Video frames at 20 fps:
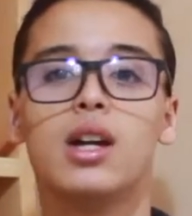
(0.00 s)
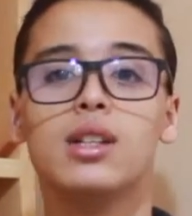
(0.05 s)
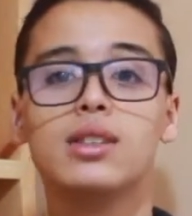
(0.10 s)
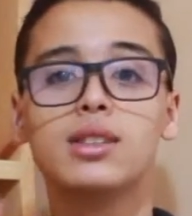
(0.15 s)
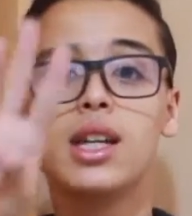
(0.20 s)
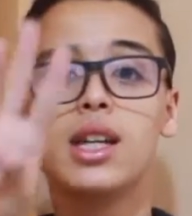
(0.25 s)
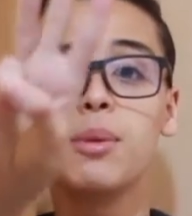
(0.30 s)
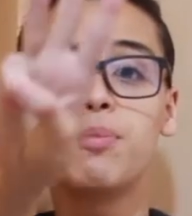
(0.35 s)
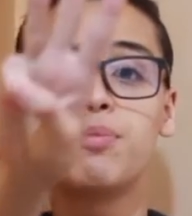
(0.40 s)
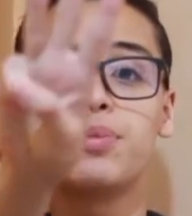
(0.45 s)

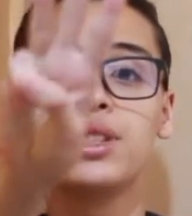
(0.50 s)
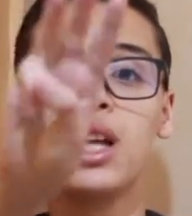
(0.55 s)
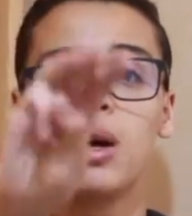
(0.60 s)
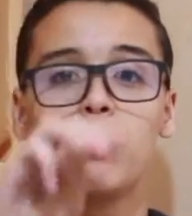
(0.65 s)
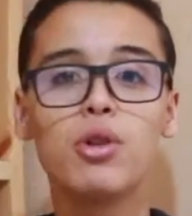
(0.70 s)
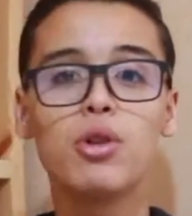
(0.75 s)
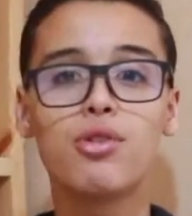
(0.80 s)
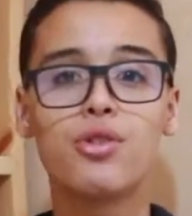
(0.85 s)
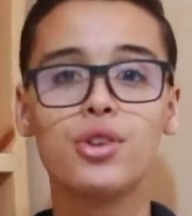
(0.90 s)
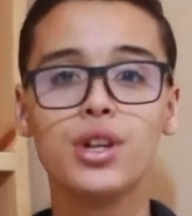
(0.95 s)
Tip
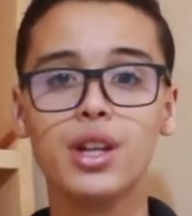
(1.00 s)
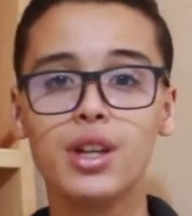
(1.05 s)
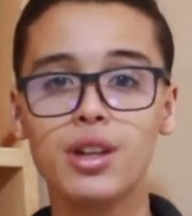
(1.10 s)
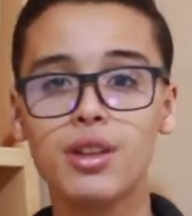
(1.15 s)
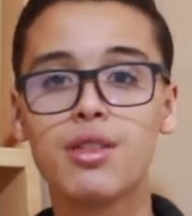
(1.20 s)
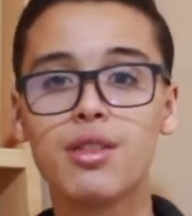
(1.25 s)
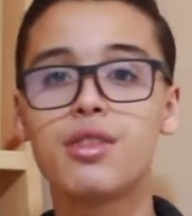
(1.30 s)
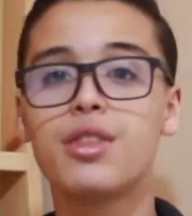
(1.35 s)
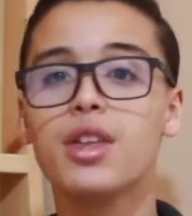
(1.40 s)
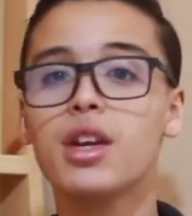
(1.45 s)
number
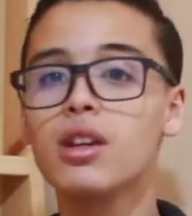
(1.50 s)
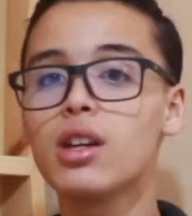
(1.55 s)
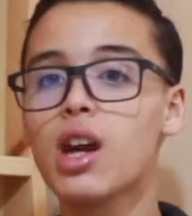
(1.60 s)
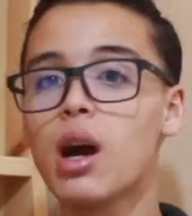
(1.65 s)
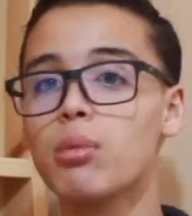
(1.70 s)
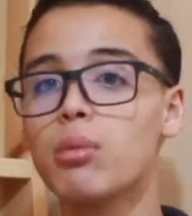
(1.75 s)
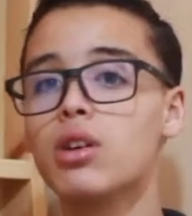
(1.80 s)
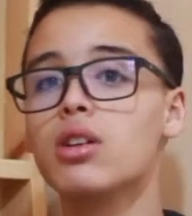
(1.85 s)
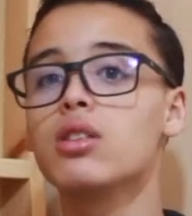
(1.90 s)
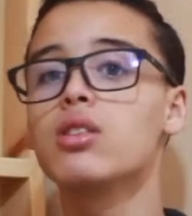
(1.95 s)
3, think
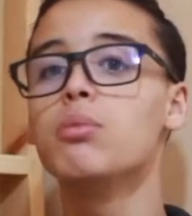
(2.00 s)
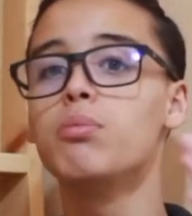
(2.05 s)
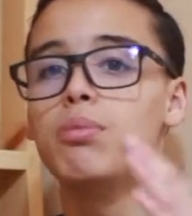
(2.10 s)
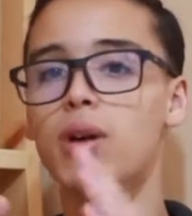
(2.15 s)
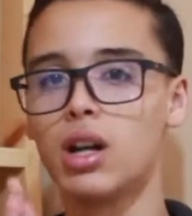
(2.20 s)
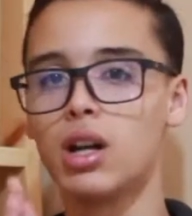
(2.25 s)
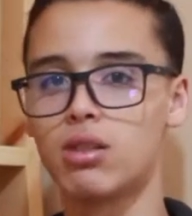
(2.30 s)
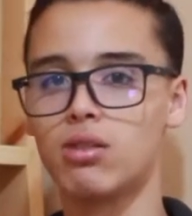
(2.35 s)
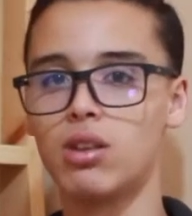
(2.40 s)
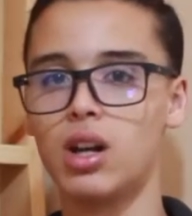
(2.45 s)
about the
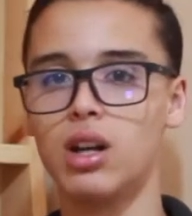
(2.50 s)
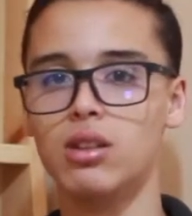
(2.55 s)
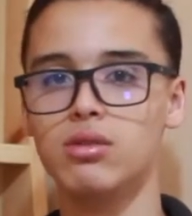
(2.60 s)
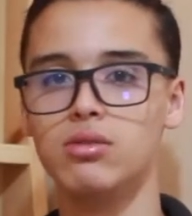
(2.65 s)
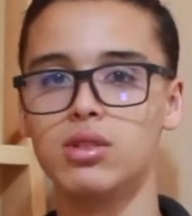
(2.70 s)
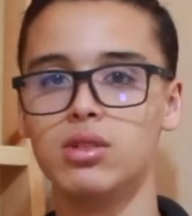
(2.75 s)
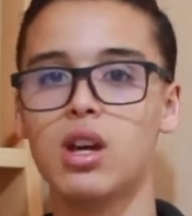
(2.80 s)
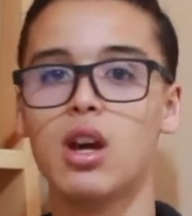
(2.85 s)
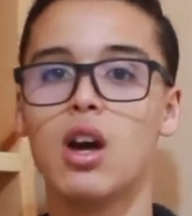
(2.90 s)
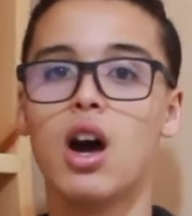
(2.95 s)
background.
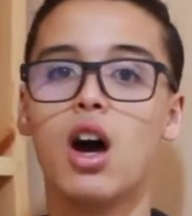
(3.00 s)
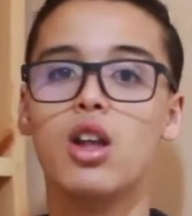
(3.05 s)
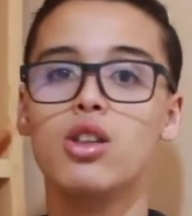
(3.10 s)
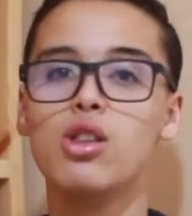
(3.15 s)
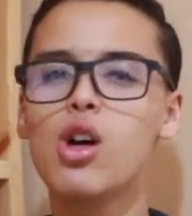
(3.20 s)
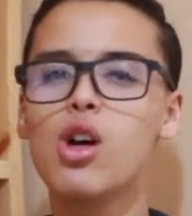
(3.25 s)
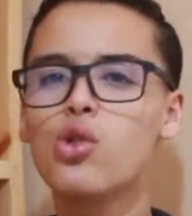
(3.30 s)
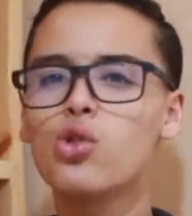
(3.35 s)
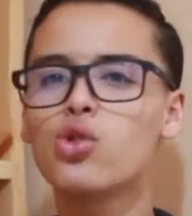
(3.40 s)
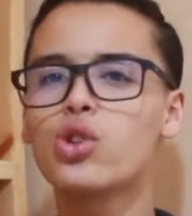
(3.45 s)

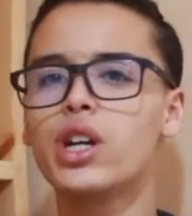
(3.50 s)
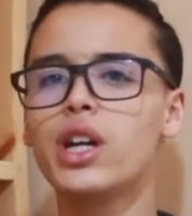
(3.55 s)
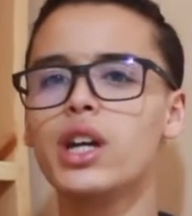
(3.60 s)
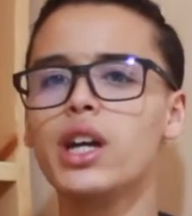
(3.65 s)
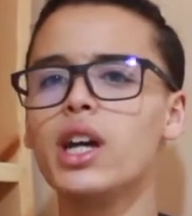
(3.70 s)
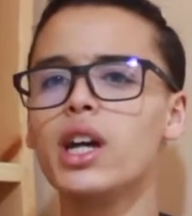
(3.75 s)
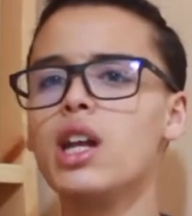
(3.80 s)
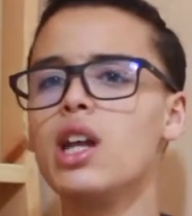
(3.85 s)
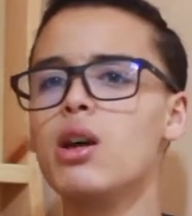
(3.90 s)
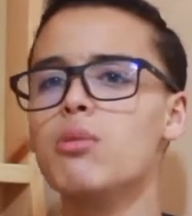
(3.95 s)
Another
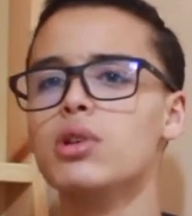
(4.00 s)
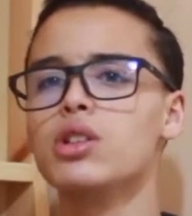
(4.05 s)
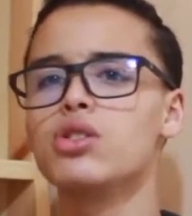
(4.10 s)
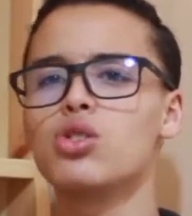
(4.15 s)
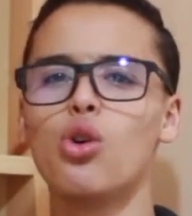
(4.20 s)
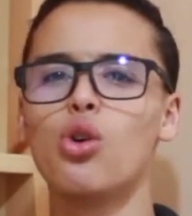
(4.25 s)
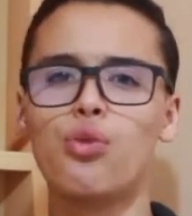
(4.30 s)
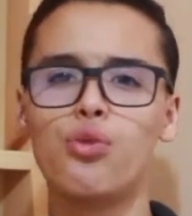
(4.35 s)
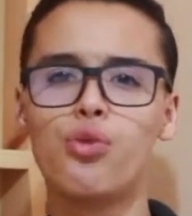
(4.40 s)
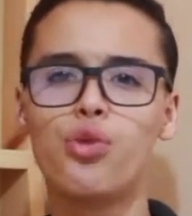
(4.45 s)
key element
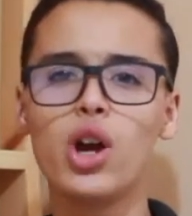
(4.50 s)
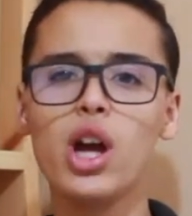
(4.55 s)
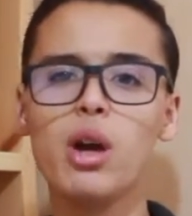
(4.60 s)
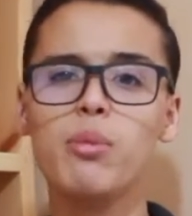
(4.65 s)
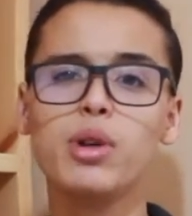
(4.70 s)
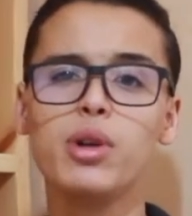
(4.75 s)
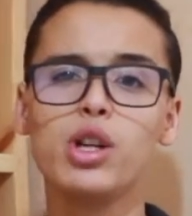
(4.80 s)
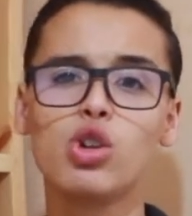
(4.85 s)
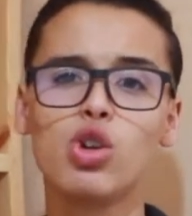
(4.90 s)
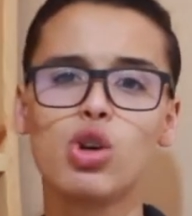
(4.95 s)
of
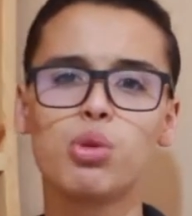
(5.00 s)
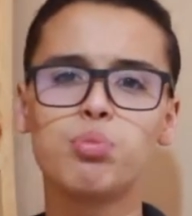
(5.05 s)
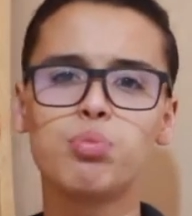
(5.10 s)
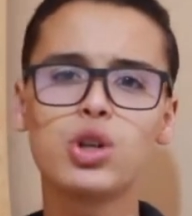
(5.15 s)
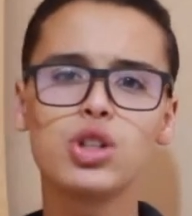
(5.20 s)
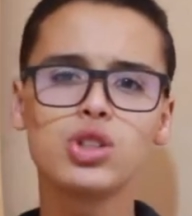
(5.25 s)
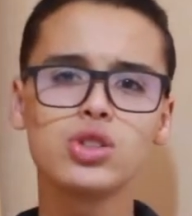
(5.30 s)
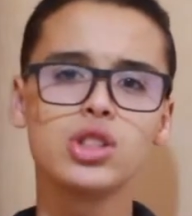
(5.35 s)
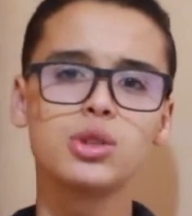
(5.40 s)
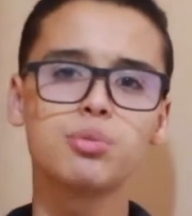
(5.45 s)
framing your
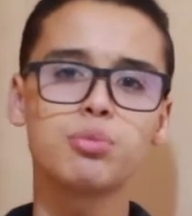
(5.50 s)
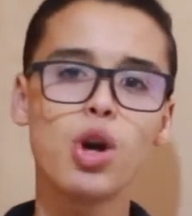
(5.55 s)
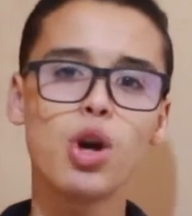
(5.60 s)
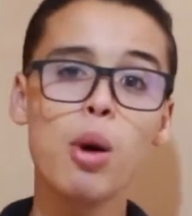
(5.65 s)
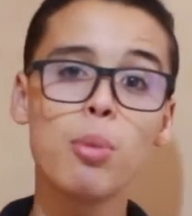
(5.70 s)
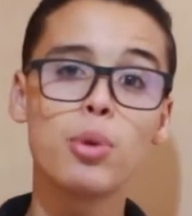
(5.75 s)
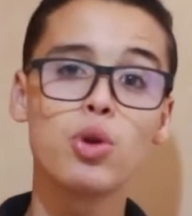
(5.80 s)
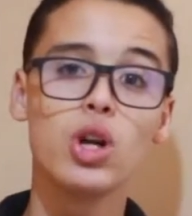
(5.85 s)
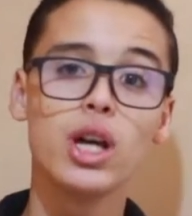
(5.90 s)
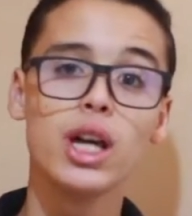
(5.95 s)
portrait
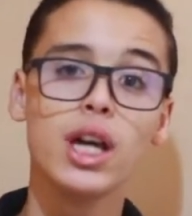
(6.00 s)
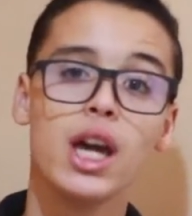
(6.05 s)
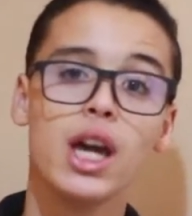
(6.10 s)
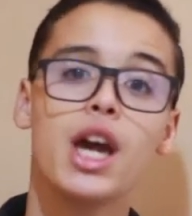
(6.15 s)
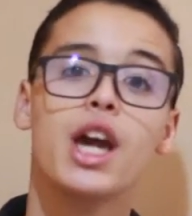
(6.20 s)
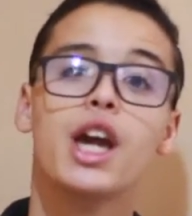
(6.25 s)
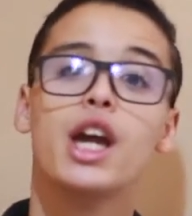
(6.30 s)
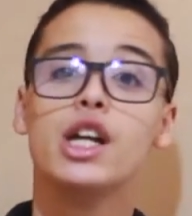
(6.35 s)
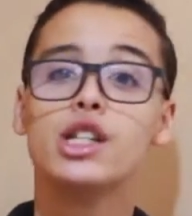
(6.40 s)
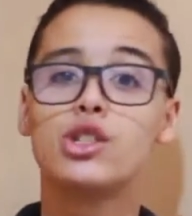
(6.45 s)
properly
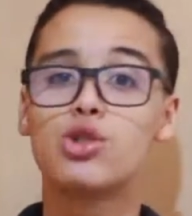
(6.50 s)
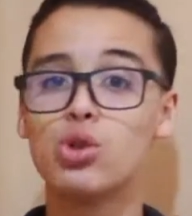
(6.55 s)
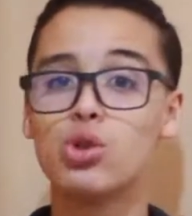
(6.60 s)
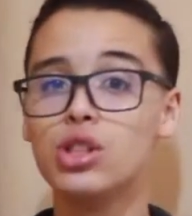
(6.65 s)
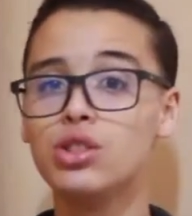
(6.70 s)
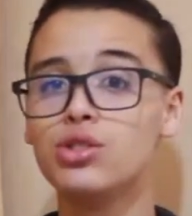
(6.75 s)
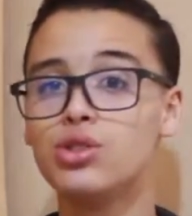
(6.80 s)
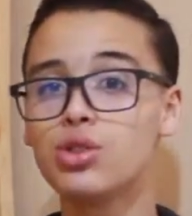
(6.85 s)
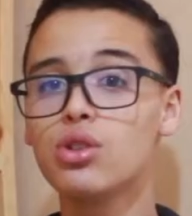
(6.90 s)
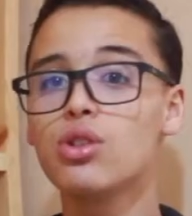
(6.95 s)
is
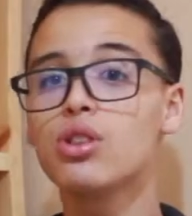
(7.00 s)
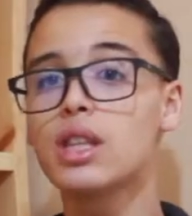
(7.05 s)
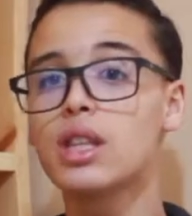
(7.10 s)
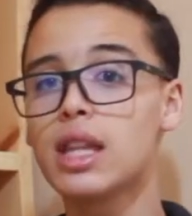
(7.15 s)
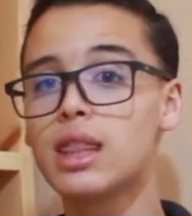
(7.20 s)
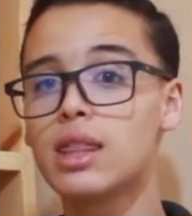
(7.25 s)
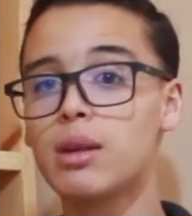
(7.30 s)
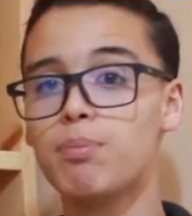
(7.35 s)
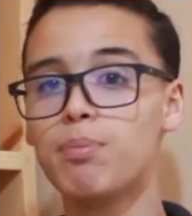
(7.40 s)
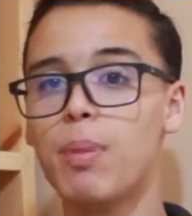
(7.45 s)
to ensure
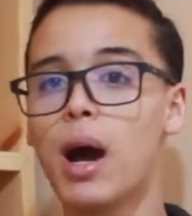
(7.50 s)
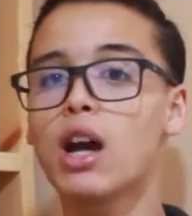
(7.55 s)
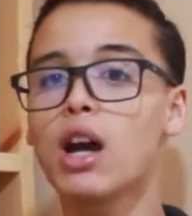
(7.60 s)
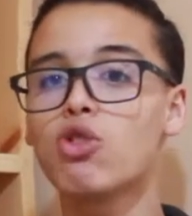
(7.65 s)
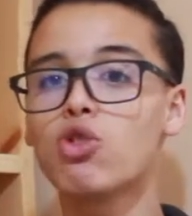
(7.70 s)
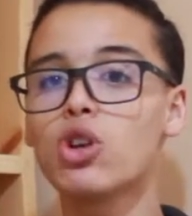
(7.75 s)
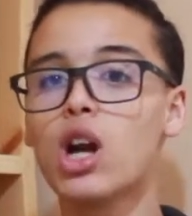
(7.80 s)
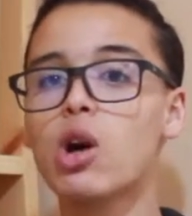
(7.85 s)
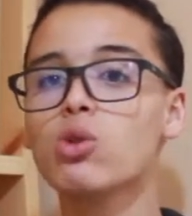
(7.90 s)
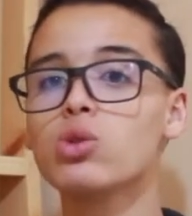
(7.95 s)
that the
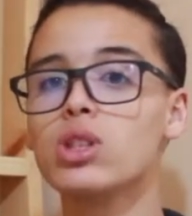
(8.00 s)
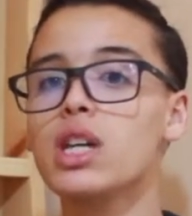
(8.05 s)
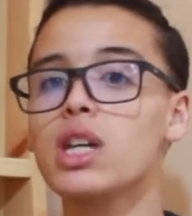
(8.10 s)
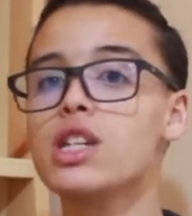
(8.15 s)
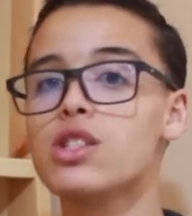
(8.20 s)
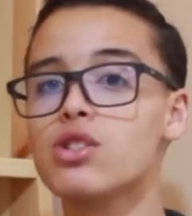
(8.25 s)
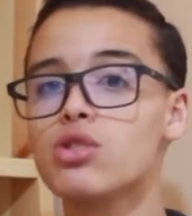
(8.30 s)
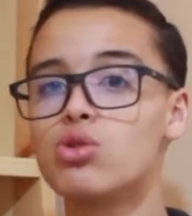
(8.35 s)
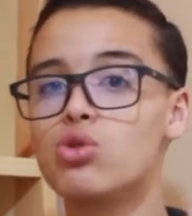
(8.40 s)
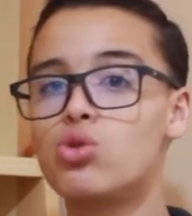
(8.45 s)
background
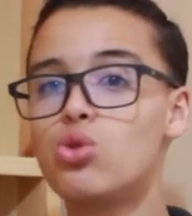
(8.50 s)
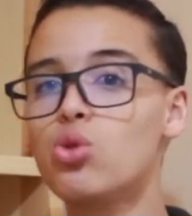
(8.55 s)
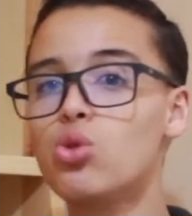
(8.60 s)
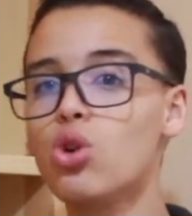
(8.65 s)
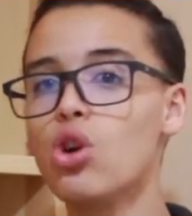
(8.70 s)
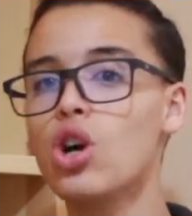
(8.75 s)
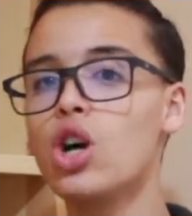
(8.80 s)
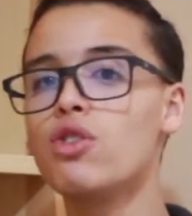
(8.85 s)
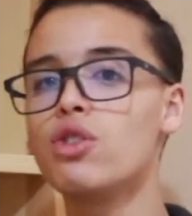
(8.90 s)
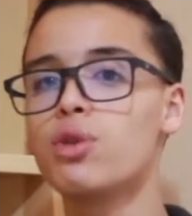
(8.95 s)
isn't too
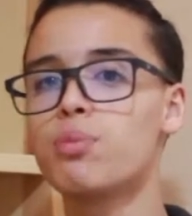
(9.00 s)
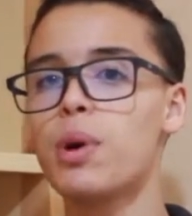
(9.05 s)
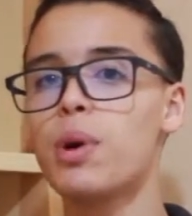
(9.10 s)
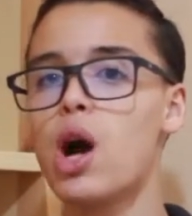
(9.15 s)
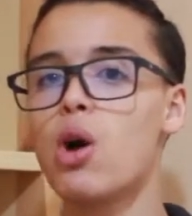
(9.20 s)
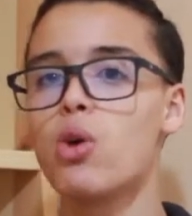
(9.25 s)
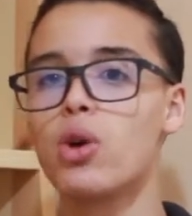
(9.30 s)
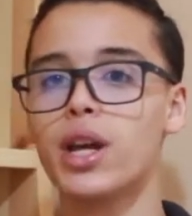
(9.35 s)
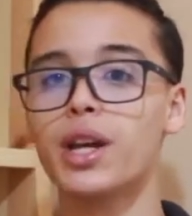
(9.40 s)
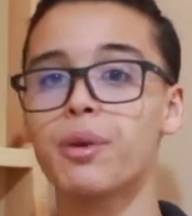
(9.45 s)

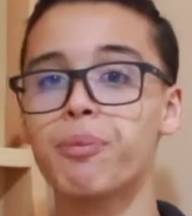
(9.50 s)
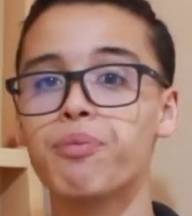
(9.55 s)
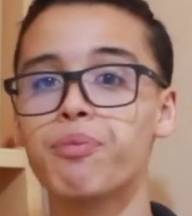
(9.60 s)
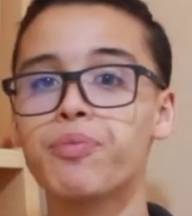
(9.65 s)
overpowering.